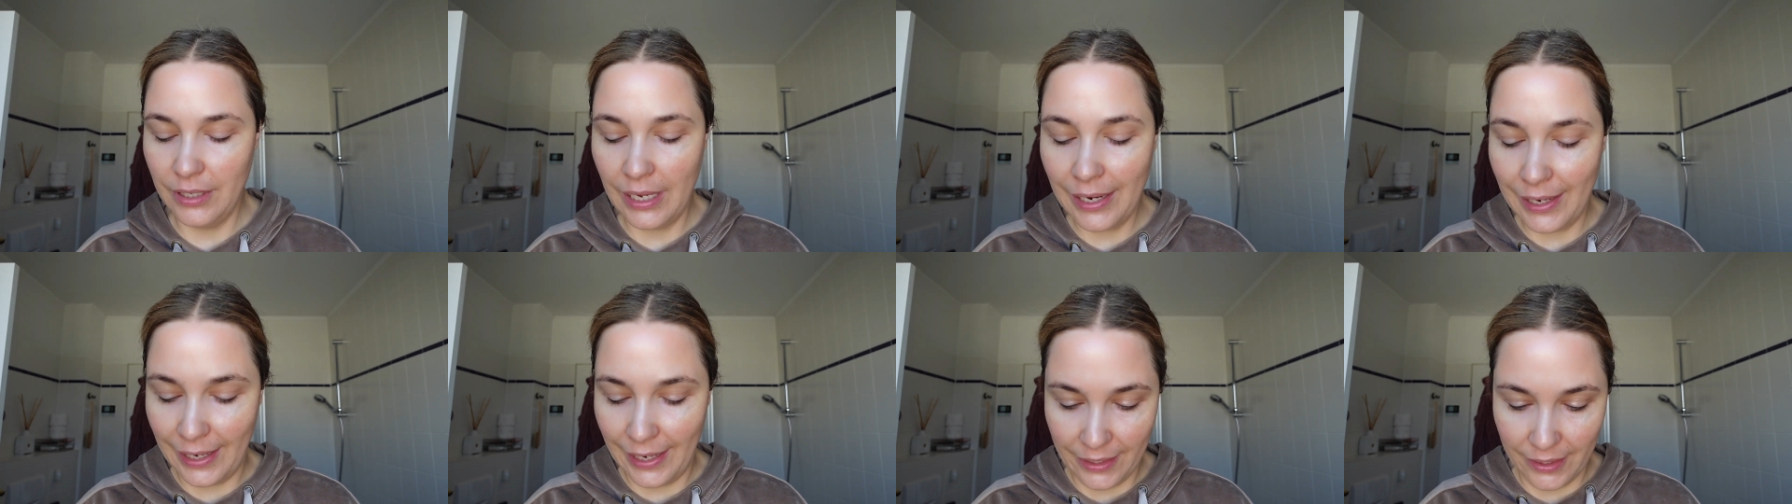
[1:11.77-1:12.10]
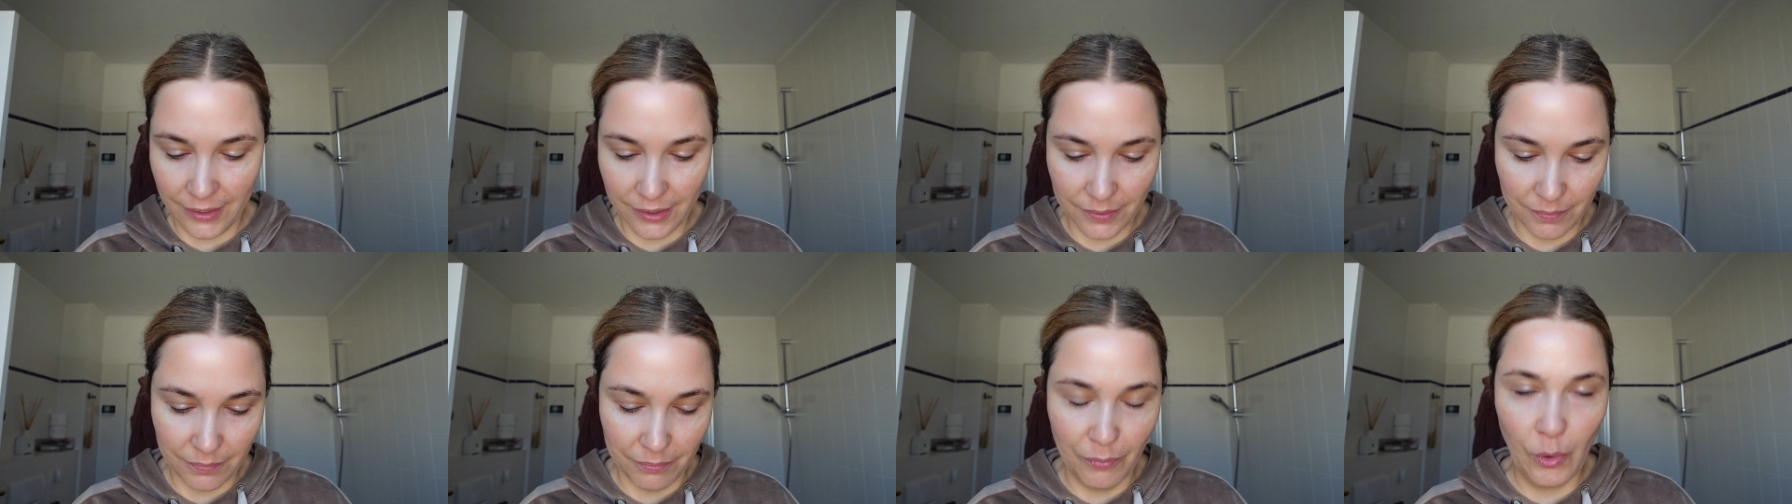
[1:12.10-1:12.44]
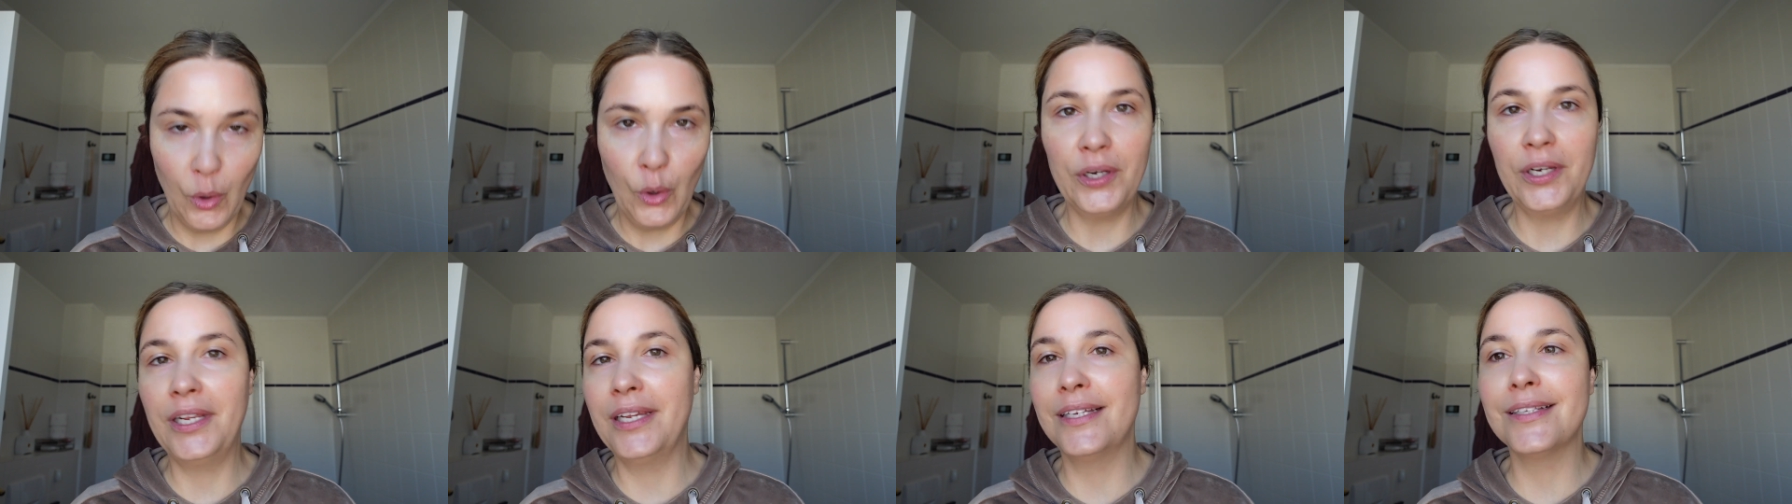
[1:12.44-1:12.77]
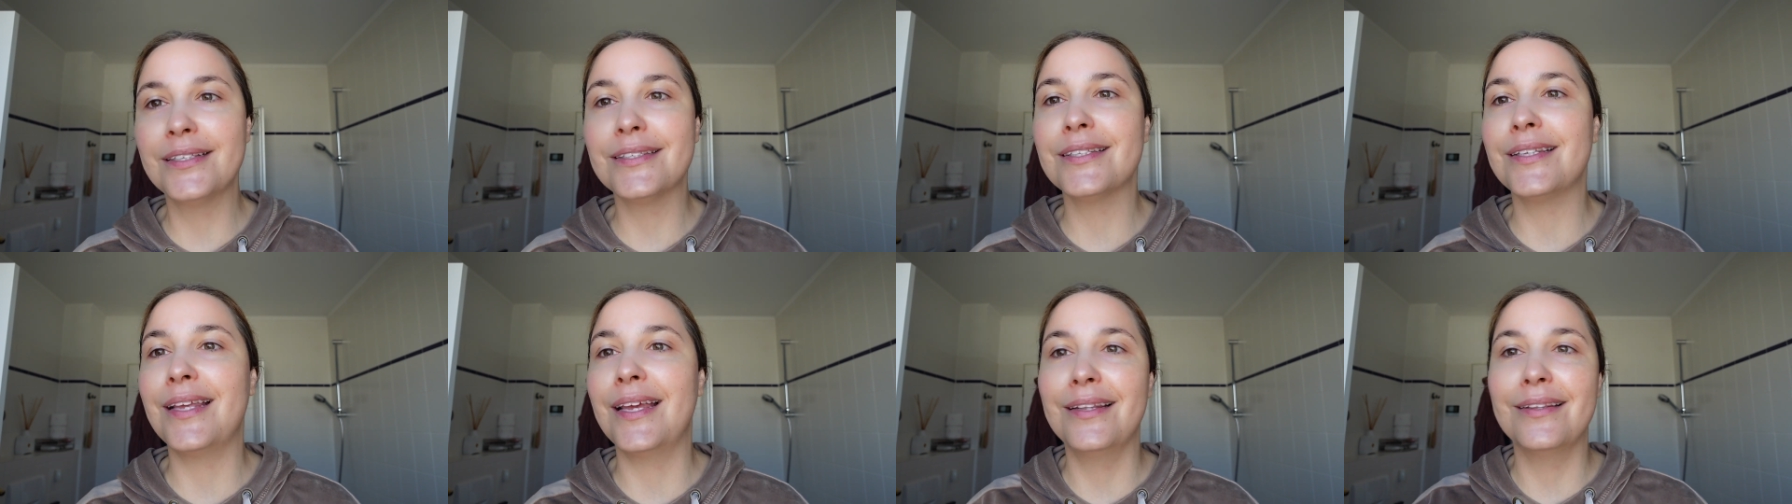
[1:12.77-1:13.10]
I like
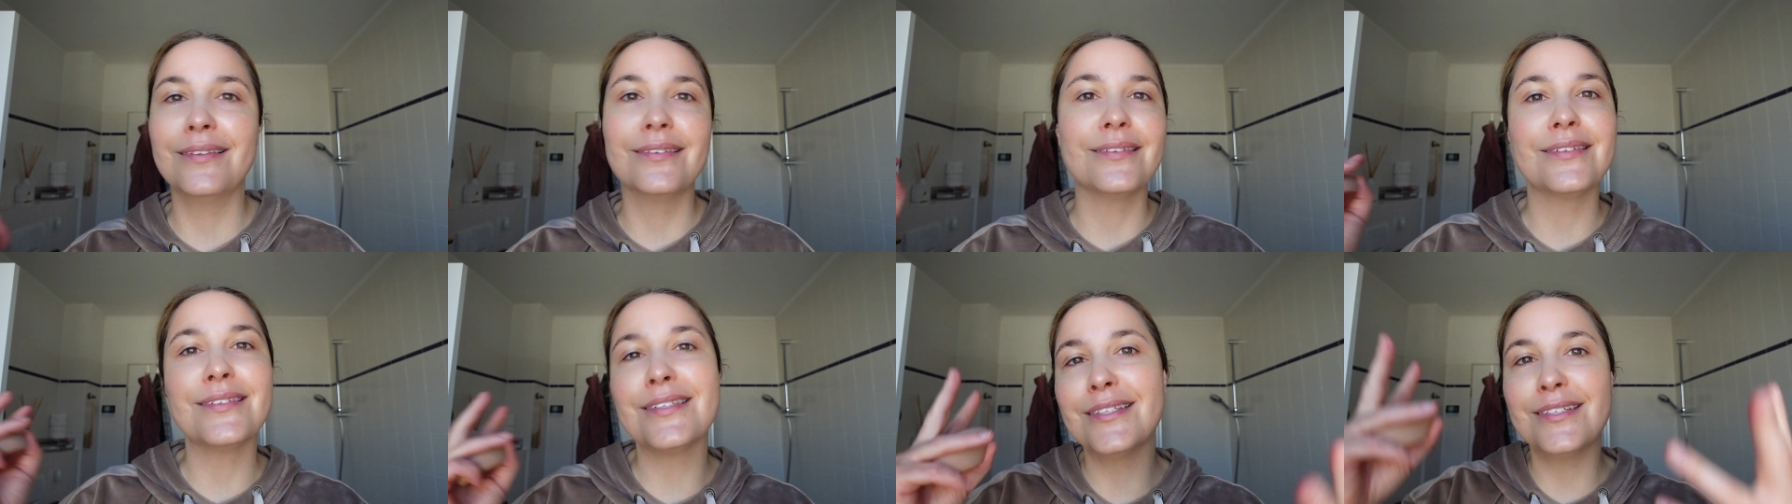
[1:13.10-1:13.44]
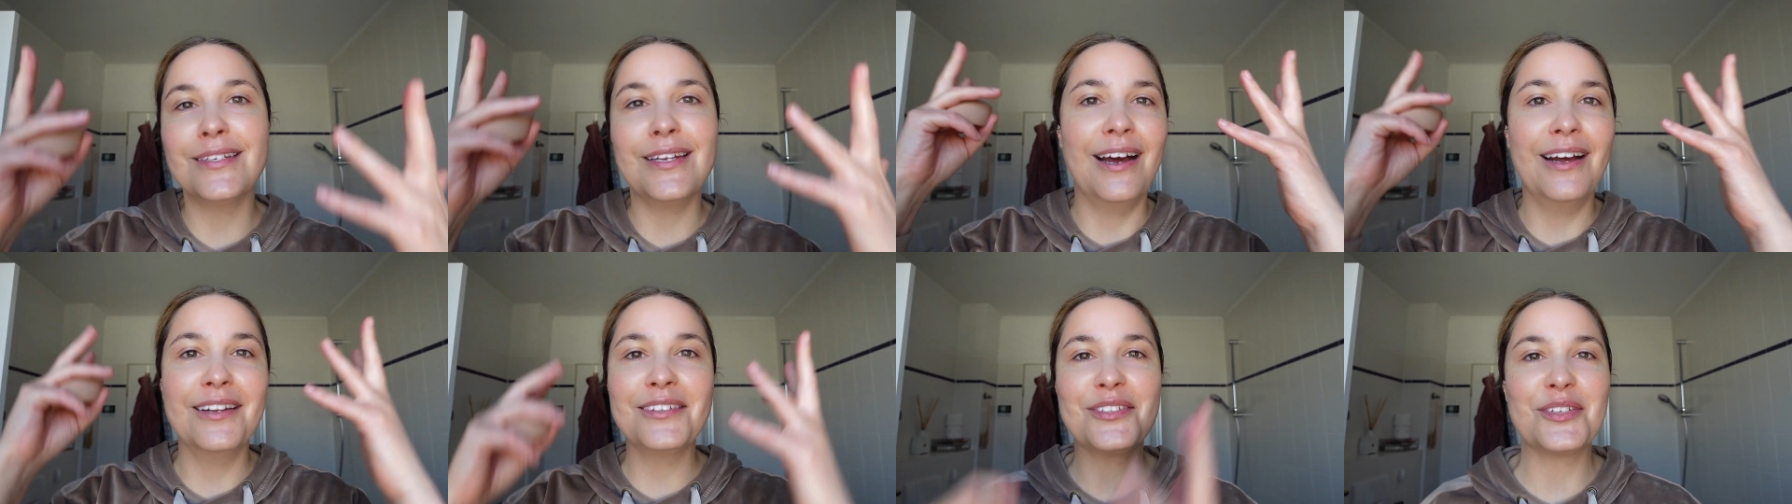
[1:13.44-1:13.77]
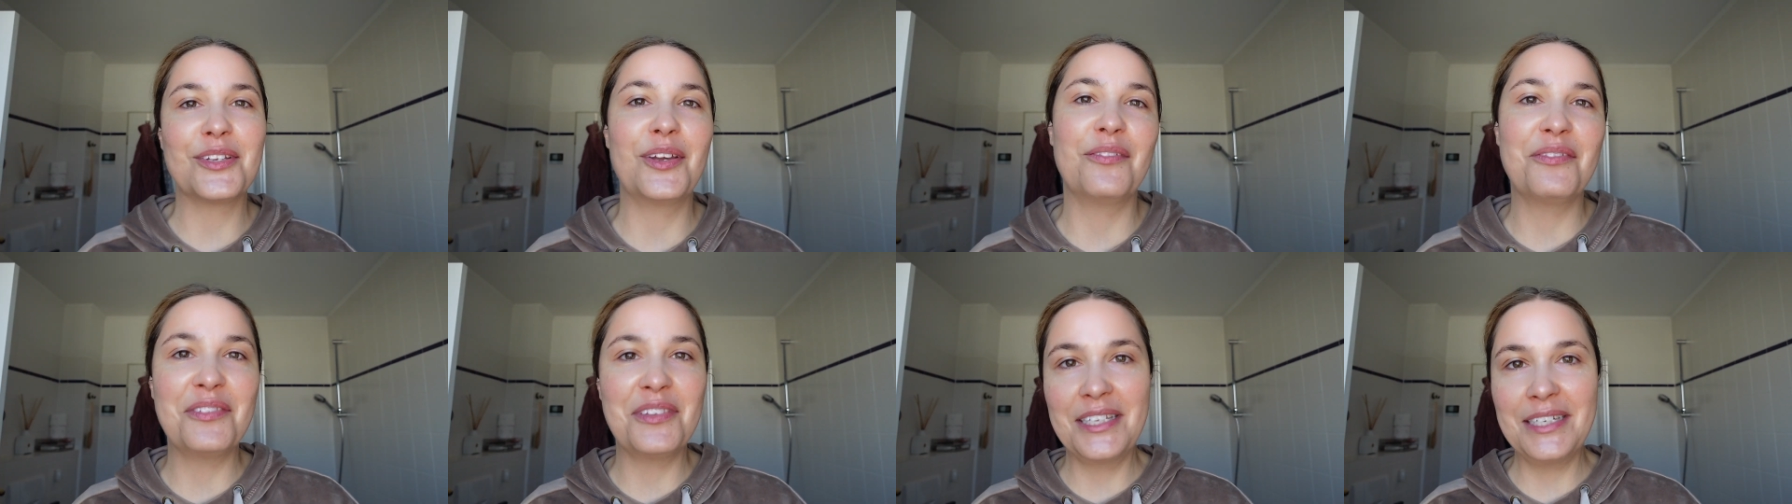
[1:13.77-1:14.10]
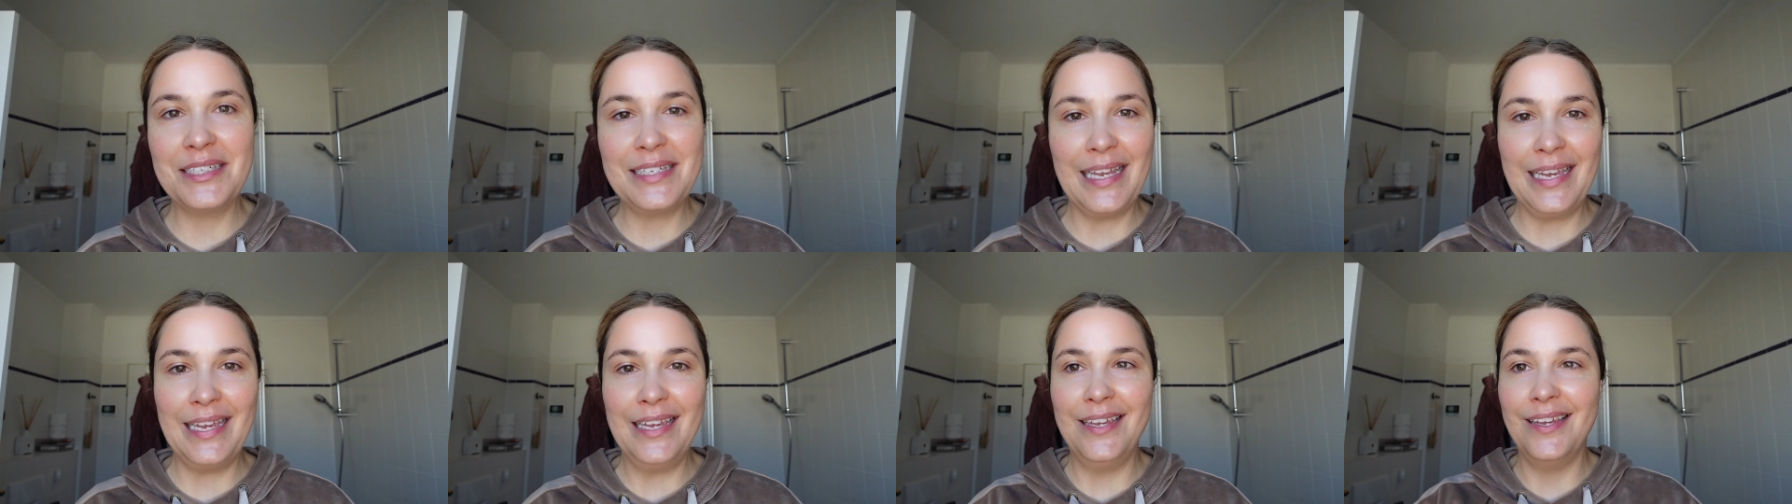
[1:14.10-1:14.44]
mornings and starts of the
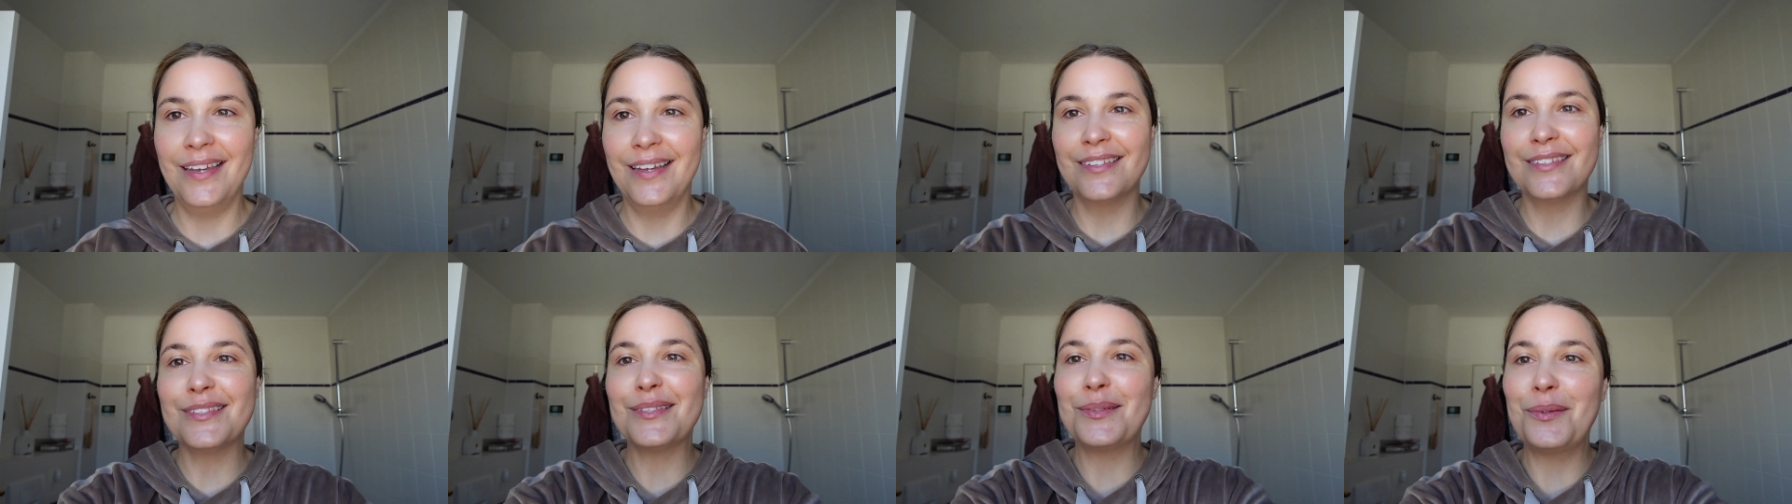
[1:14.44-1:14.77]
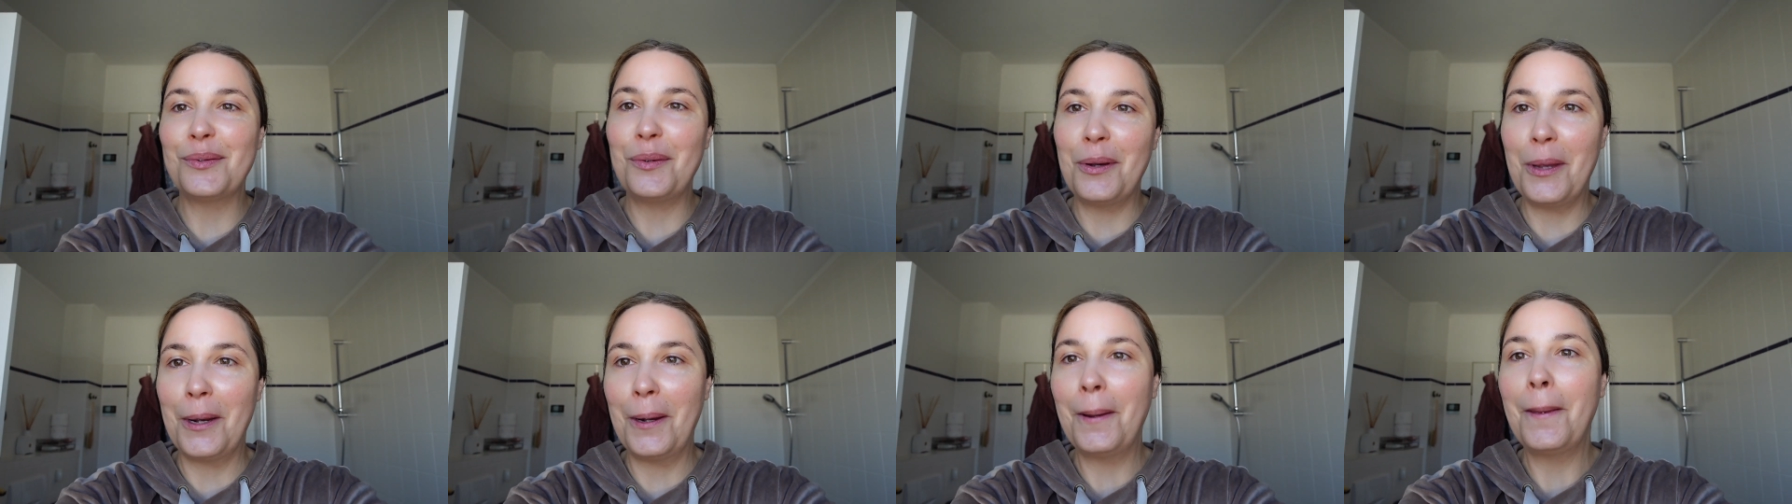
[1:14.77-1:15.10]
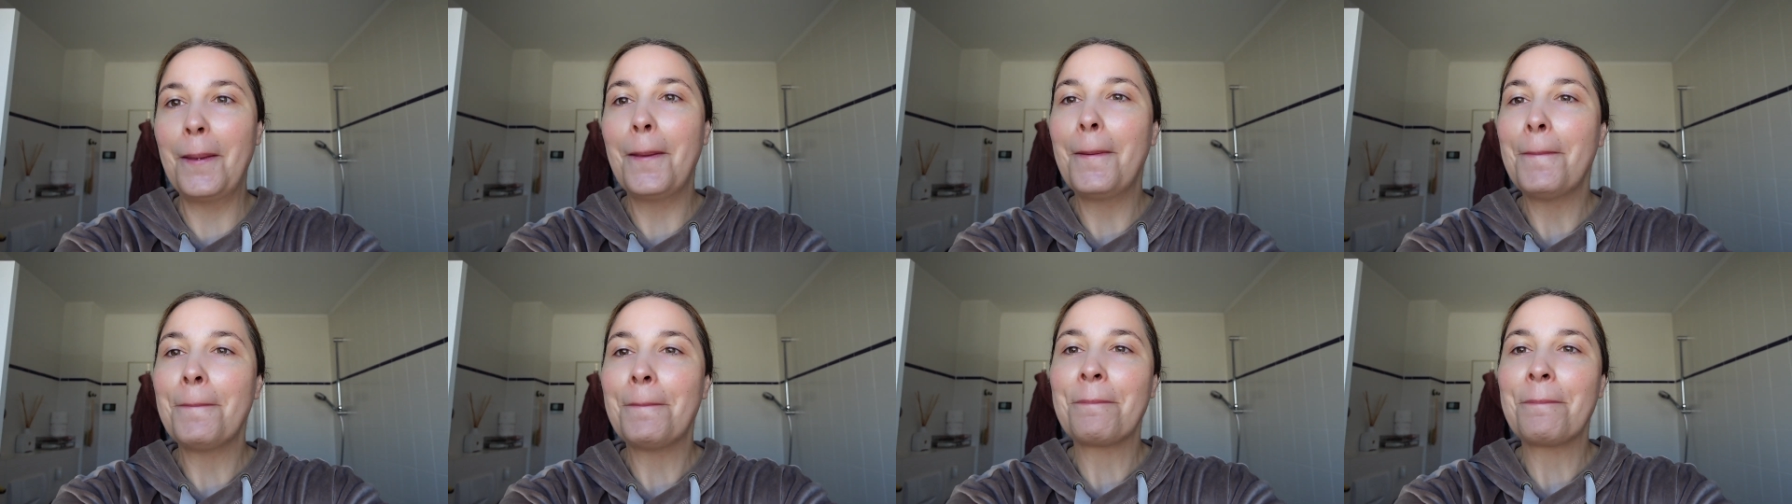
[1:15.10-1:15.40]
day and so on.